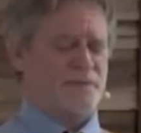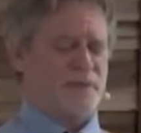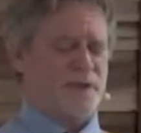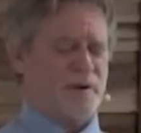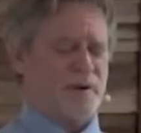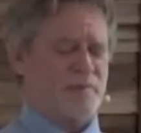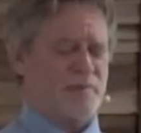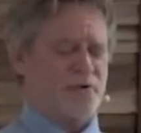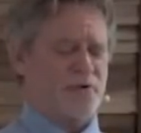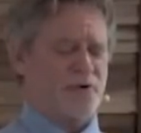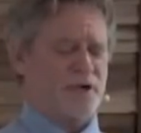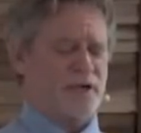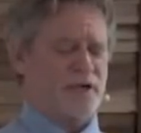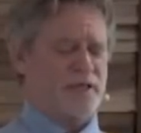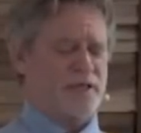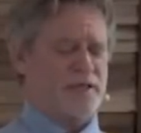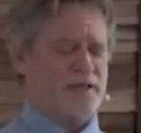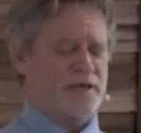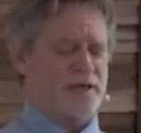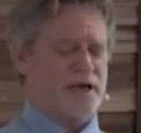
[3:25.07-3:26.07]
And
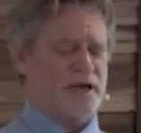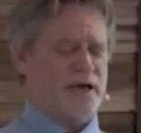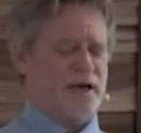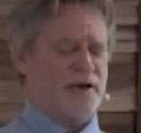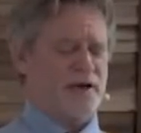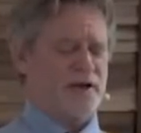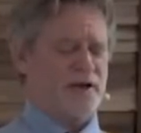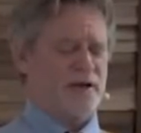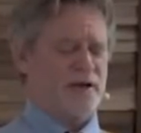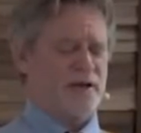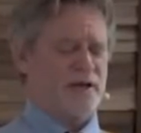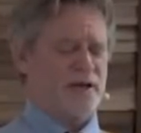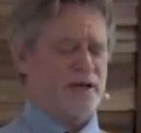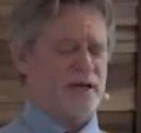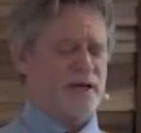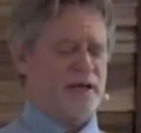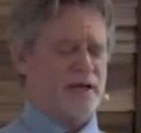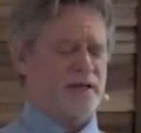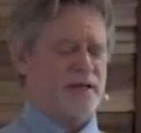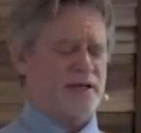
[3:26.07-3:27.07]
breathing out,
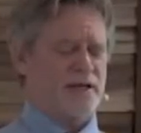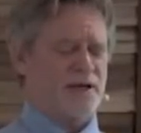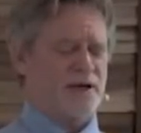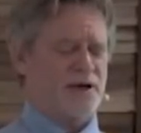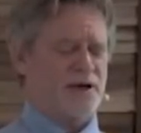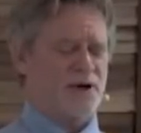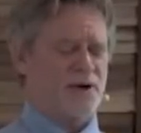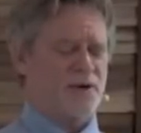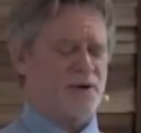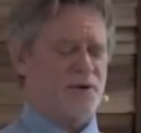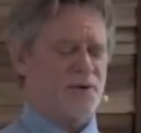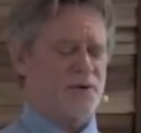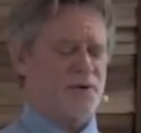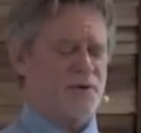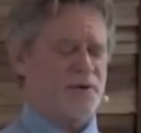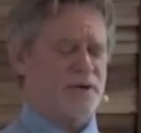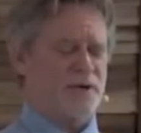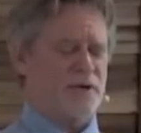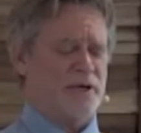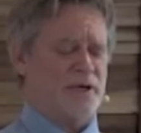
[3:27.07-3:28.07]
letting go,
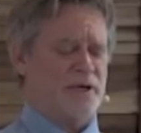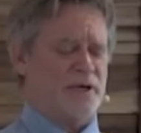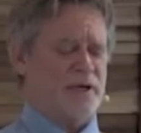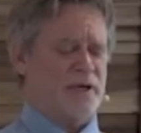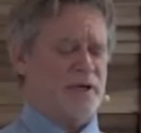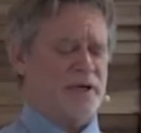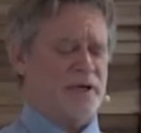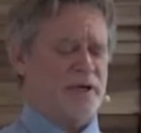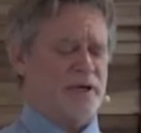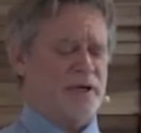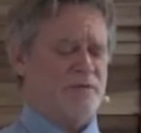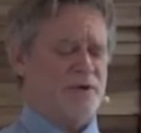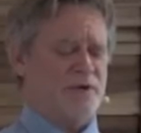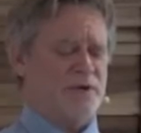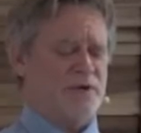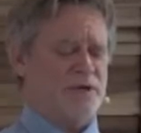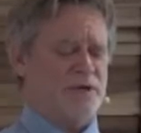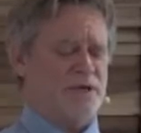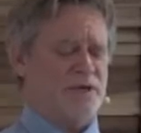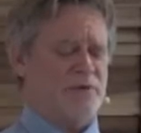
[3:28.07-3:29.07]

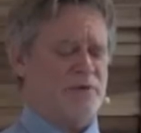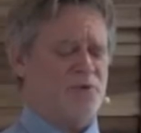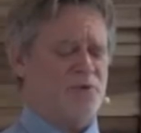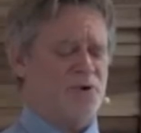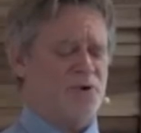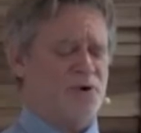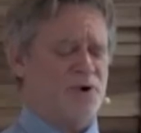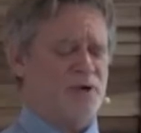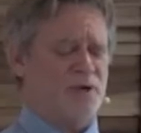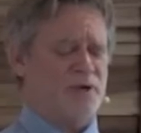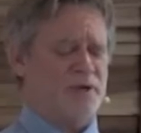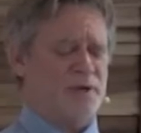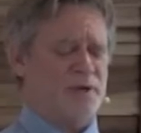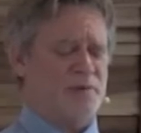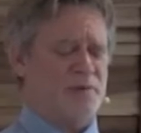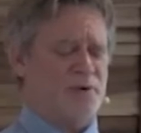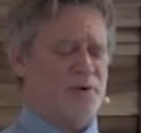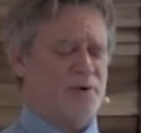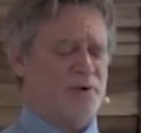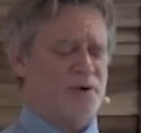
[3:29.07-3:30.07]
even deeper and
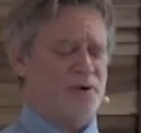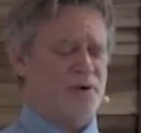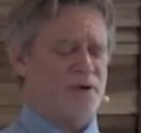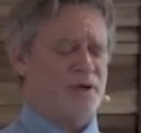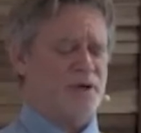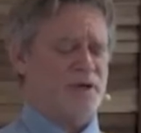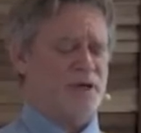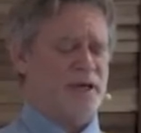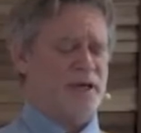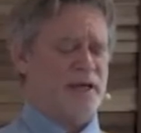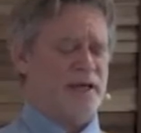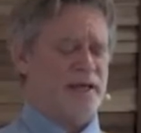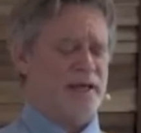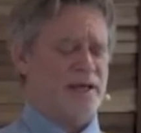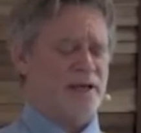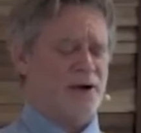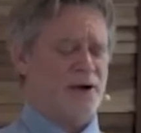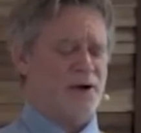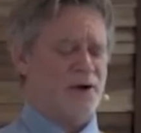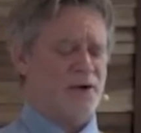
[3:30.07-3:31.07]
deeper,
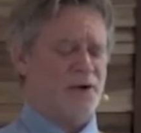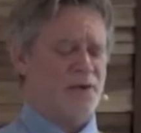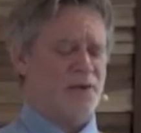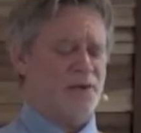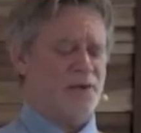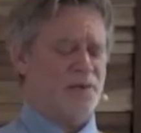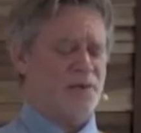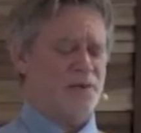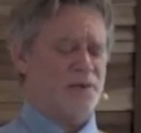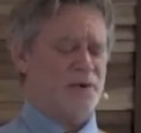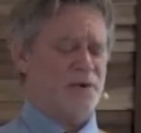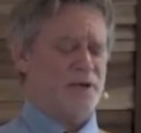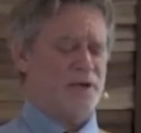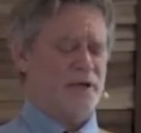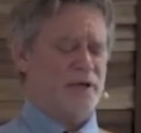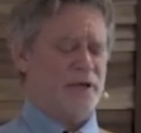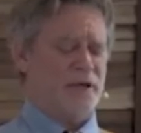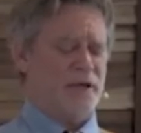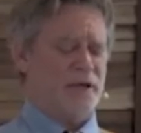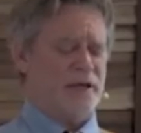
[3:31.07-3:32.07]
letting go,
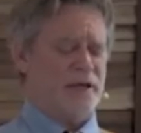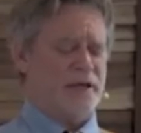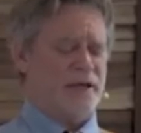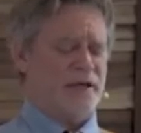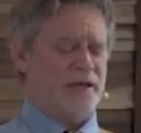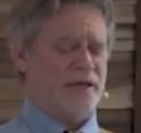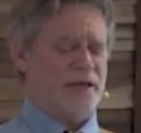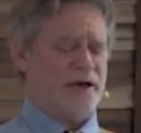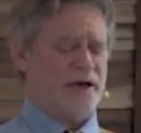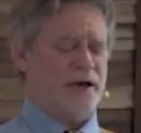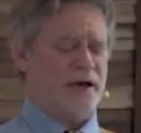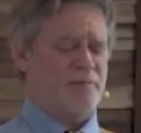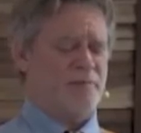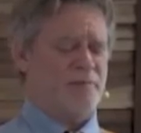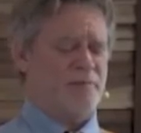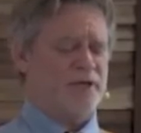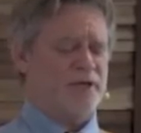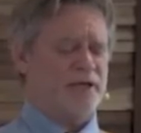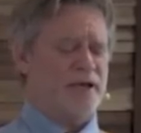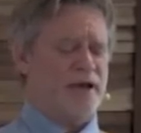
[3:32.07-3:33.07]
letting
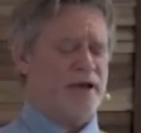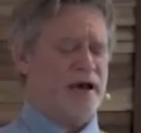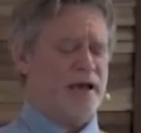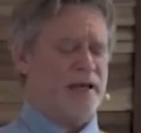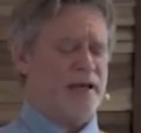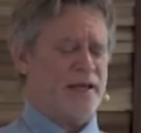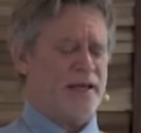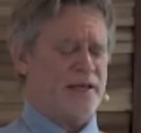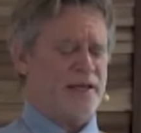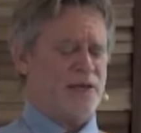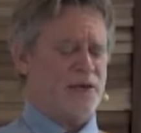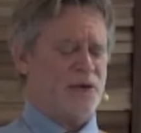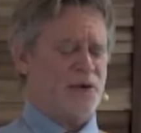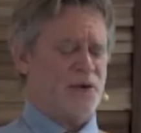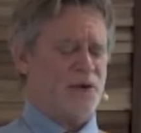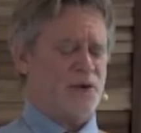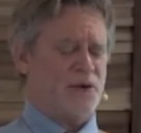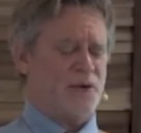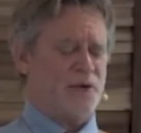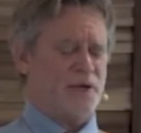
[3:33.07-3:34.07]
God be God in
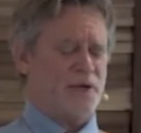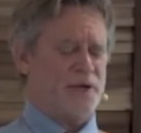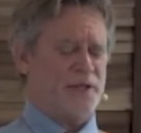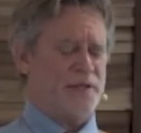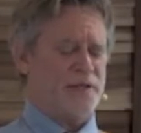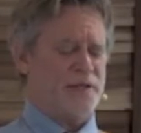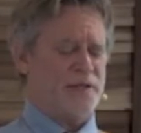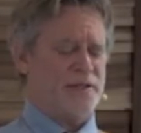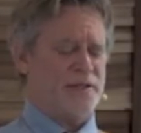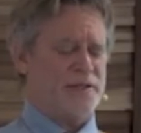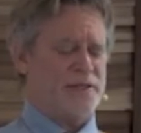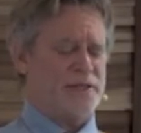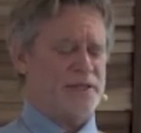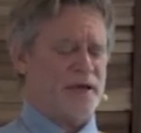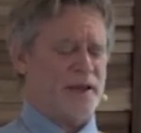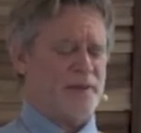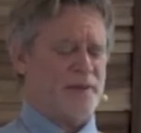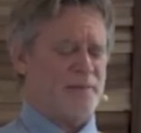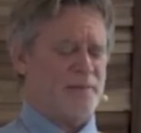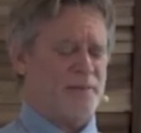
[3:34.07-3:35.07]
you at this time.